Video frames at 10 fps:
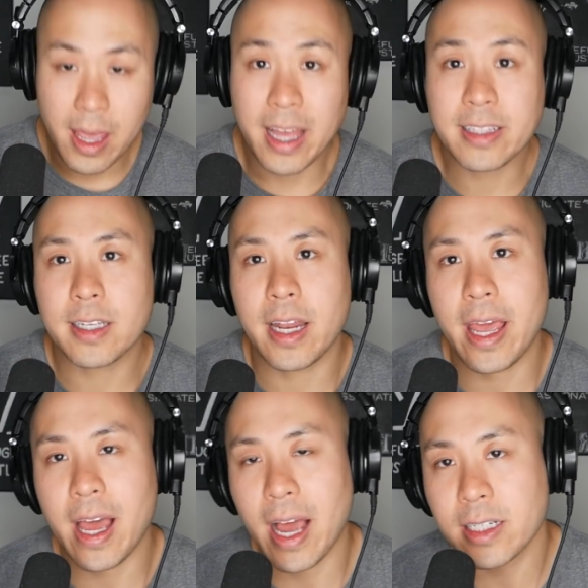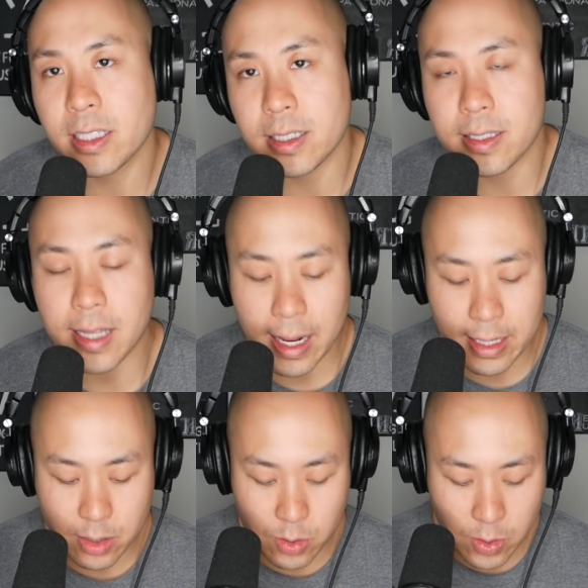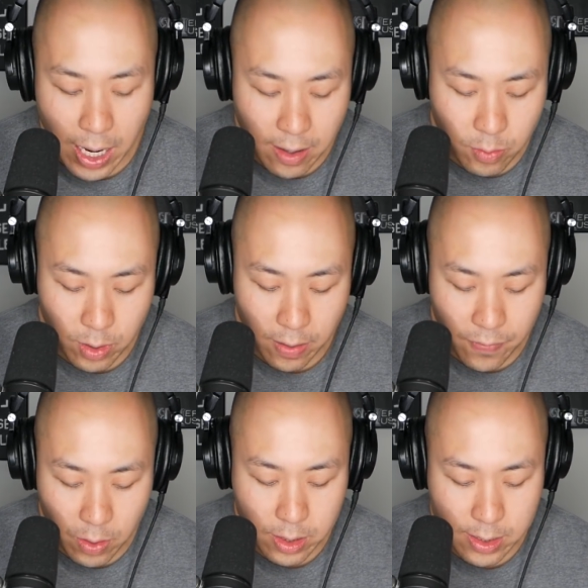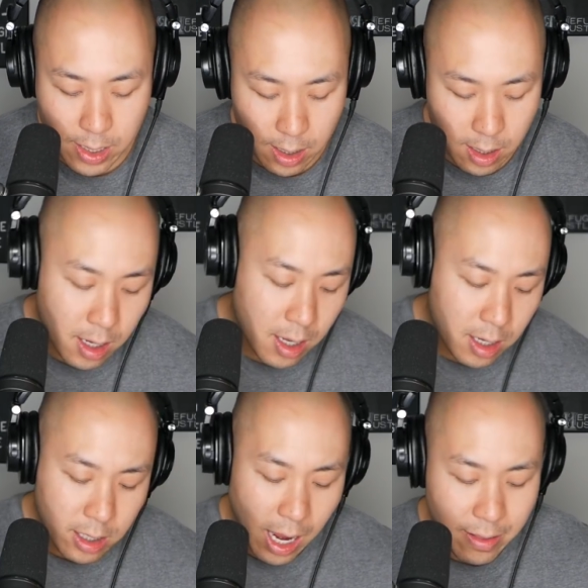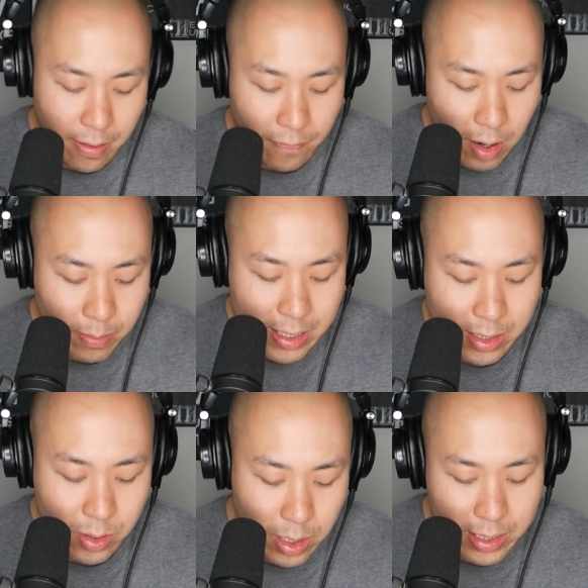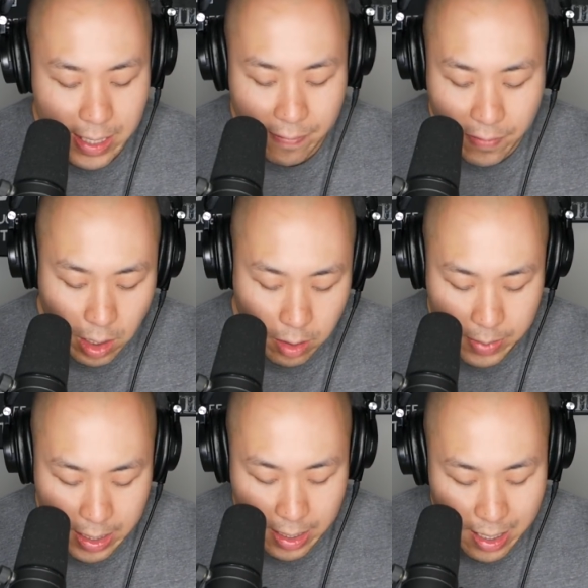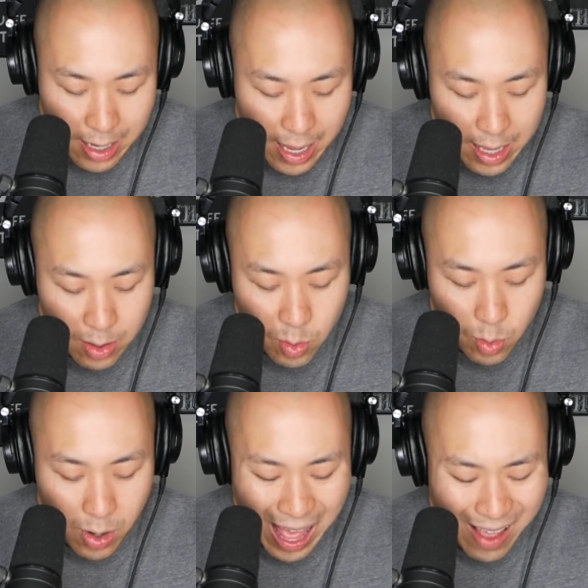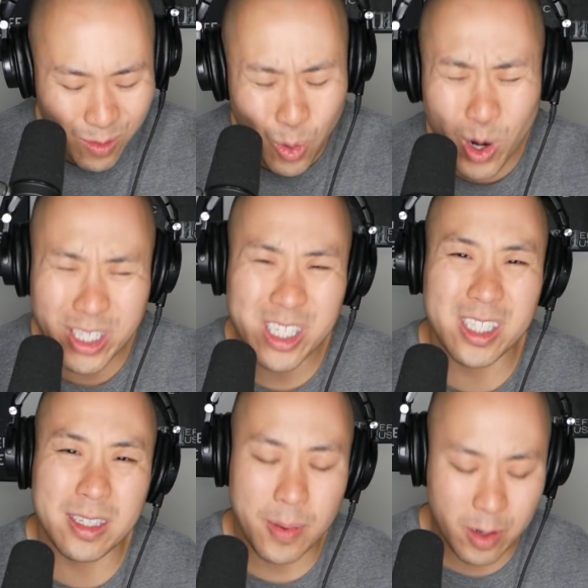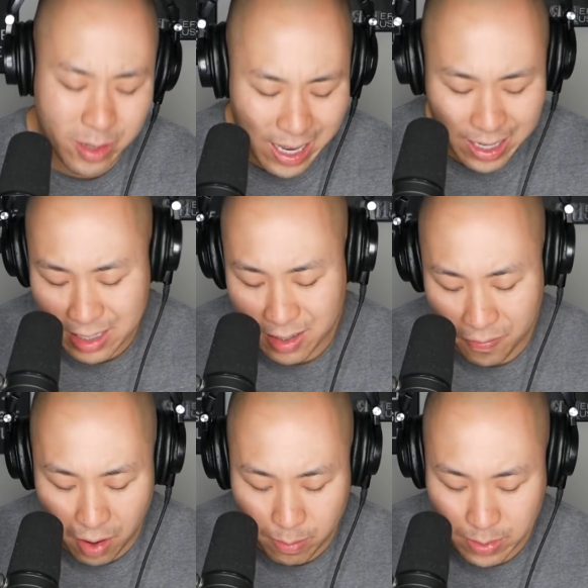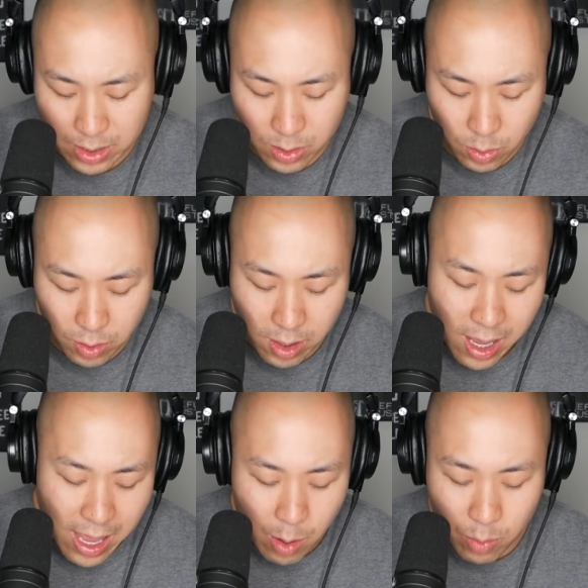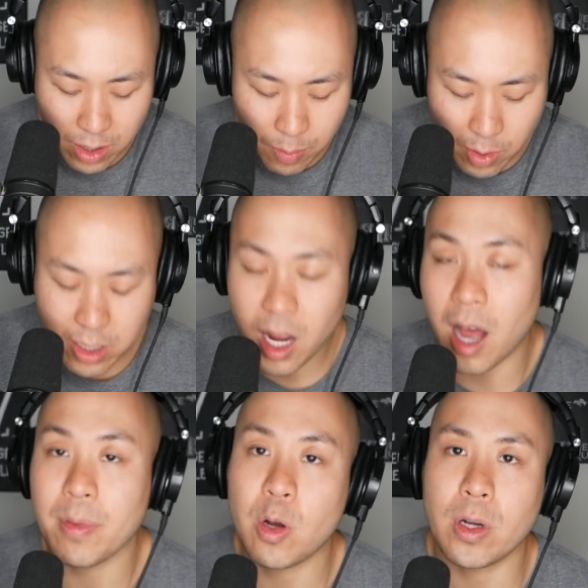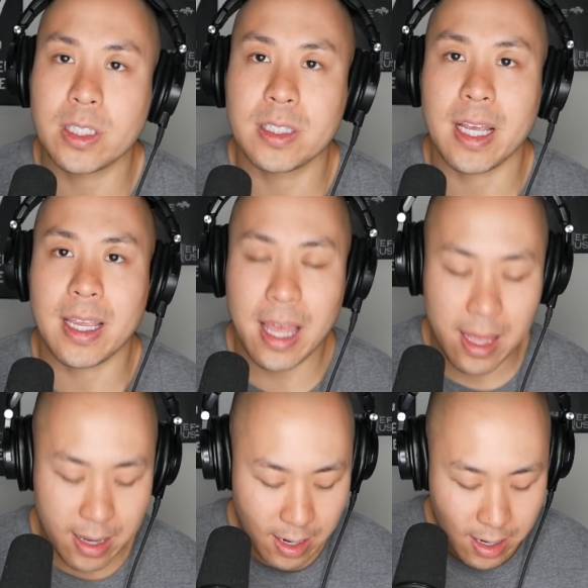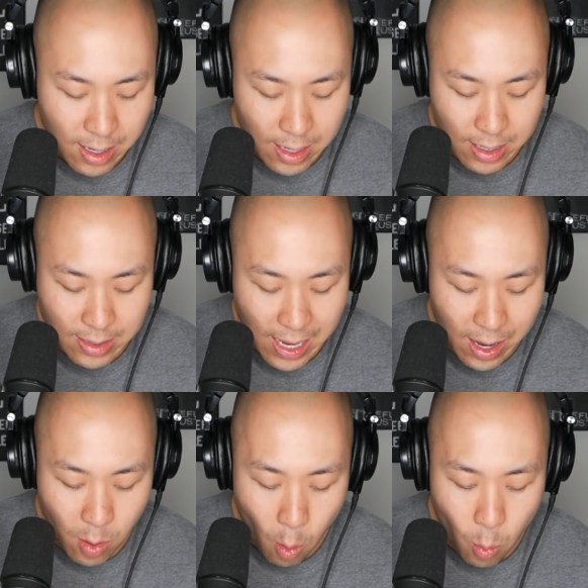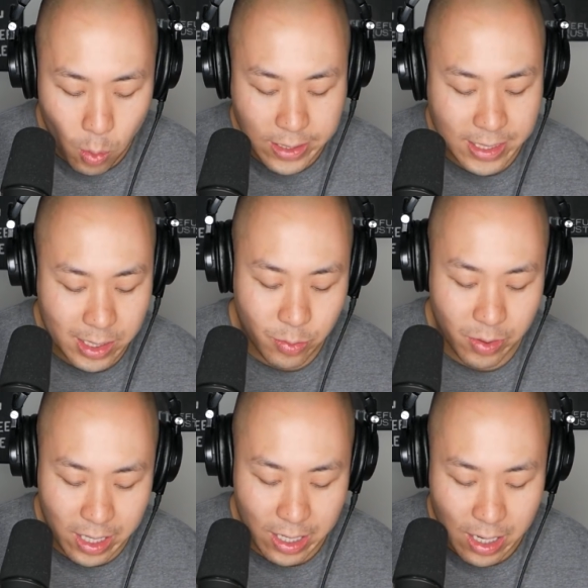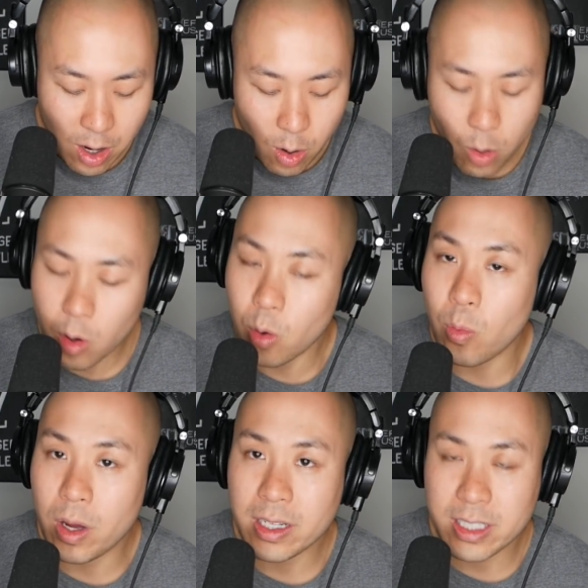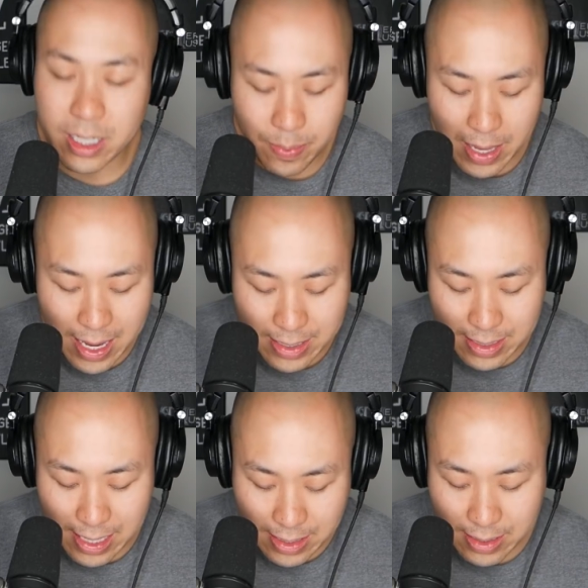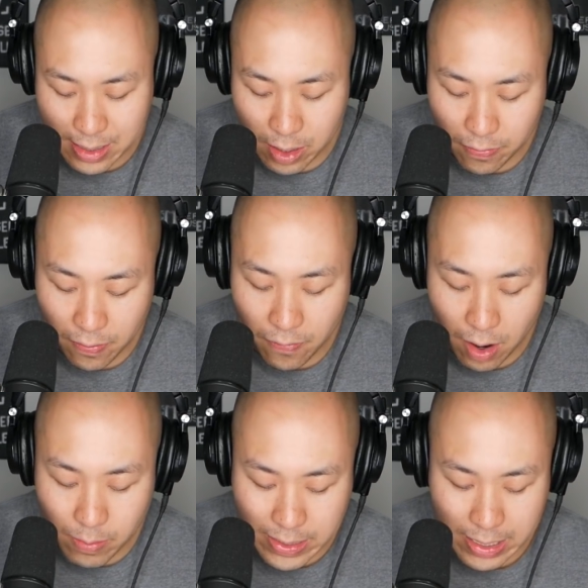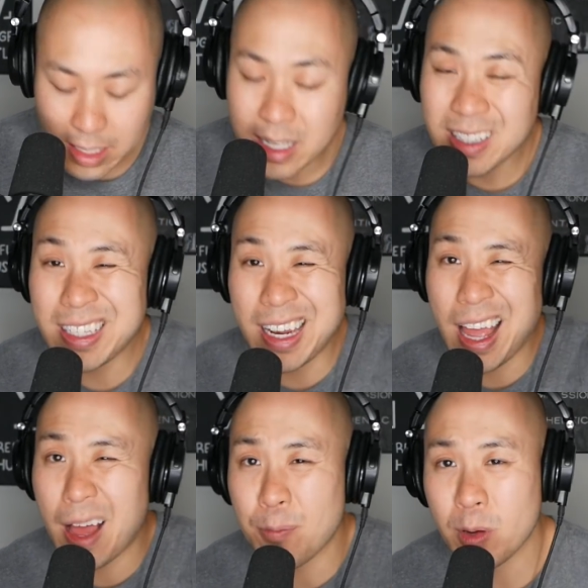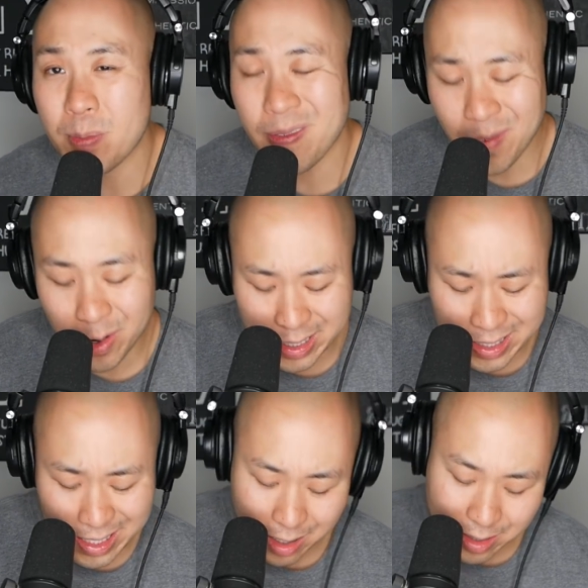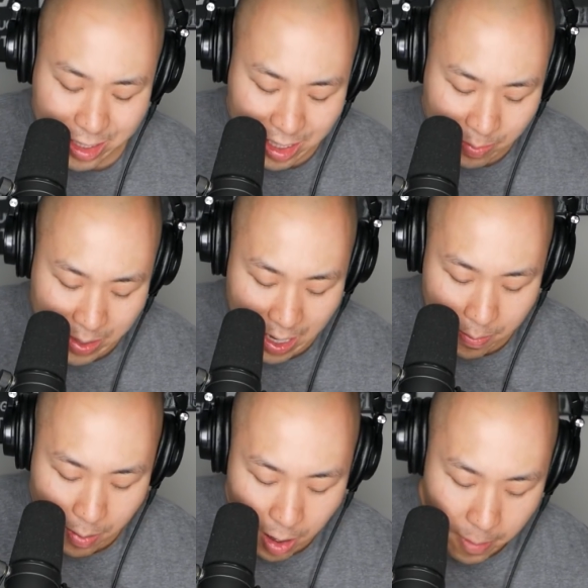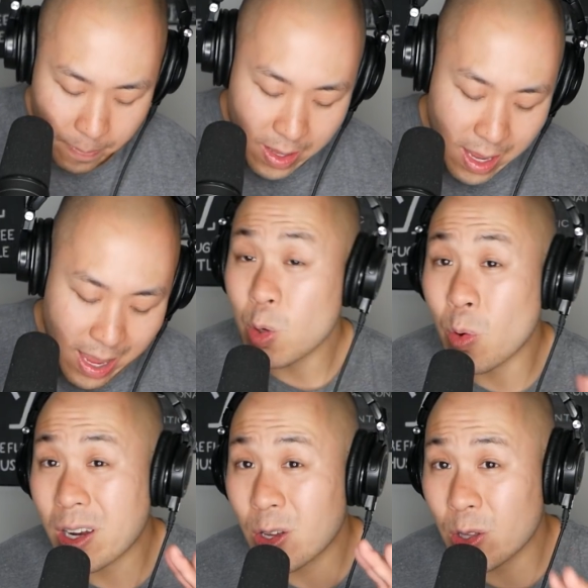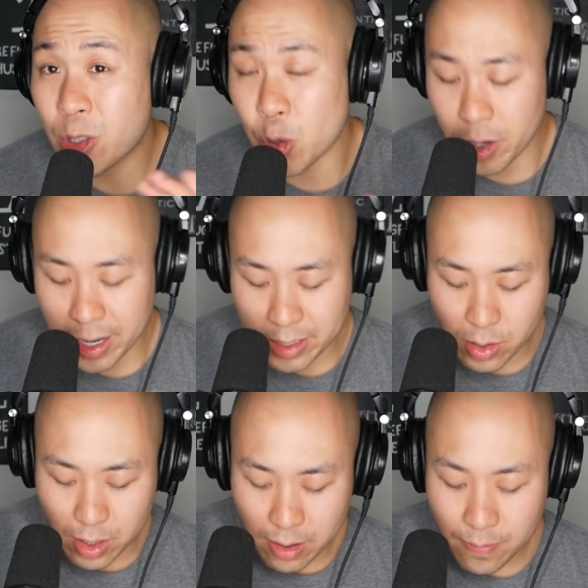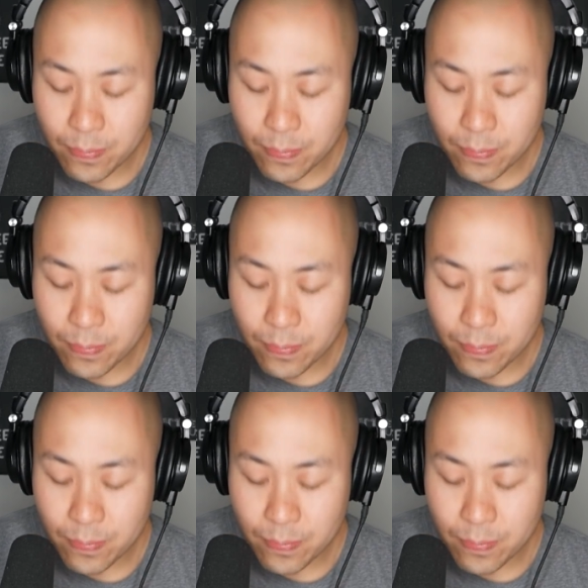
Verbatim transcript: And today I just decided to kind of really focus on kind of the pharmacy students that follow me and who have questions about getting into pharmacy school. And one of the most common questions I get is, hey, what degree or what GPA is necessary for pharmacy? Today, I'm going to be focusing on the GPA part. You want to know the short answer?